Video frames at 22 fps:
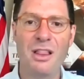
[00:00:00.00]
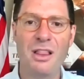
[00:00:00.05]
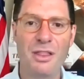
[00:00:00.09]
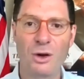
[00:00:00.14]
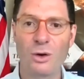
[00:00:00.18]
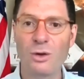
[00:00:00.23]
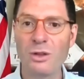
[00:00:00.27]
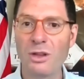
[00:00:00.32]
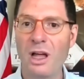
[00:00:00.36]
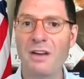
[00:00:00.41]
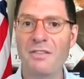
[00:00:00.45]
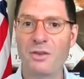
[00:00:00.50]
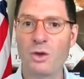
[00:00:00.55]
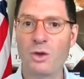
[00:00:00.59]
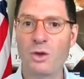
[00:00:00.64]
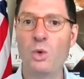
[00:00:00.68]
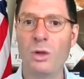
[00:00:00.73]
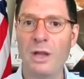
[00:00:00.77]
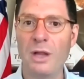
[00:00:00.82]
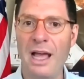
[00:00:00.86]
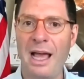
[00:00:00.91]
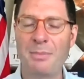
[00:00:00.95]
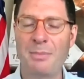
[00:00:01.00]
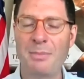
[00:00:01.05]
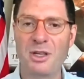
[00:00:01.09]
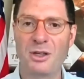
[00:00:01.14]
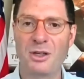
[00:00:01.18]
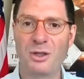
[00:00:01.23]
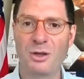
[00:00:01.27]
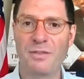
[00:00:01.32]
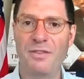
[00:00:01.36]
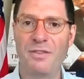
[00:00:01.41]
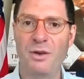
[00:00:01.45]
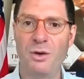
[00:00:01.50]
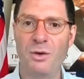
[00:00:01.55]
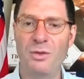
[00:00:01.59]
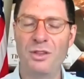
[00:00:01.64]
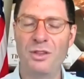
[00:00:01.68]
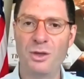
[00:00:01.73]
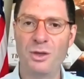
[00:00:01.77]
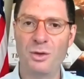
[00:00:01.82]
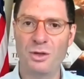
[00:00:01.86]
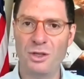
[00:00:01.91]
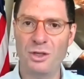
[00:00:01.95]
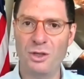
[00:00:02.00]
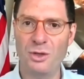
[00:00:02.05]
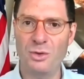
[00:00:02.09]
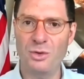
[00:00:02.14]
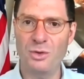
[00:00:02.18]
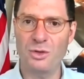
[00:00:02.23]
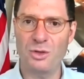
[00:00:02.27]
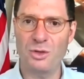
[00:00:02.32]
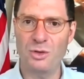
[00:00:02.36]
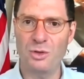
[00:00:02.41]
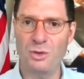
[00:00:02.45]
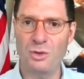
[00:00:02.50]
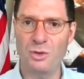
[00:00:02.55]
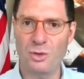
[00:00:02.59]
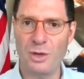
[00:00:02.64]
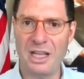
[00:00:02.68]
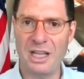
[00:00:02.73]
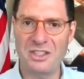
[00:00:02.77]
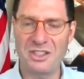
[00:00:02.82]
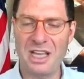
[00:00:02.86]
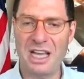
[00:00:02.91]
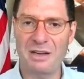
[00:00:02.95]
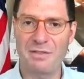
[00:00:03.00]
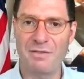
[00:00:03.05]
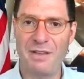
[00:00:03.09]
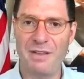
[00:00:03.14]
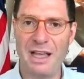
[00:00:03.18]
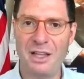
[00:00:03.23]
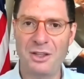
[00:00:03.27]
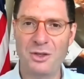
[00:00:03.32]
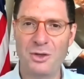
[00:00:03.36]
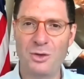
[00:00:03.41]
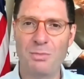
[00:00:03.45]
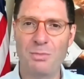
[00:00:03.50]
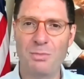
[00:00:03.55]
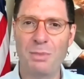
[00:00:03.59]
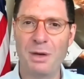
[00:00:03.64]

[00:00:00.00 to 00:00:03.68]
there are a lot of cool apps on your phone that you can use to transact value,